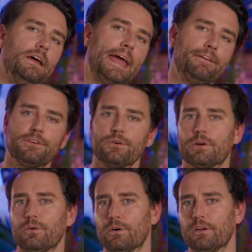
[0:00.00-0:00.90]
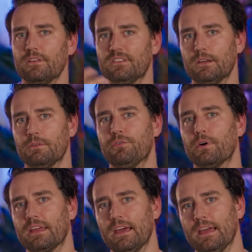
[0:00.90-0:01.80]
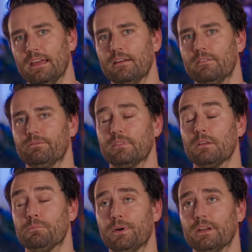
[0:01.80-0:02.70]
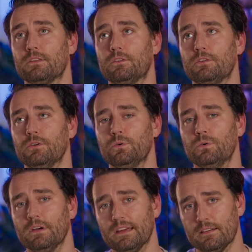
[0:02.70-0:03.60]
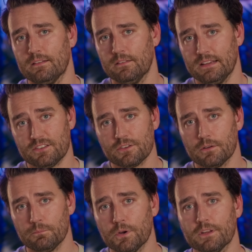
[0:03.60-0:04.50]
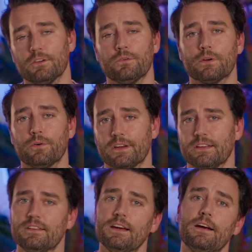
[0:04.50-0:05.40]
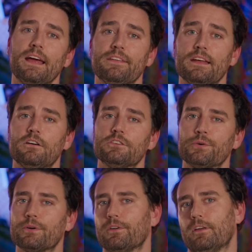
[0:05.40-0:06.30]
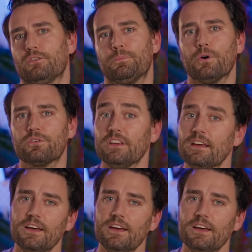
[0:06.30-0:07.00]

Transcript: if you record Cinema 4K, put it to an external monitor, recording it there, and then also record it as a proxy,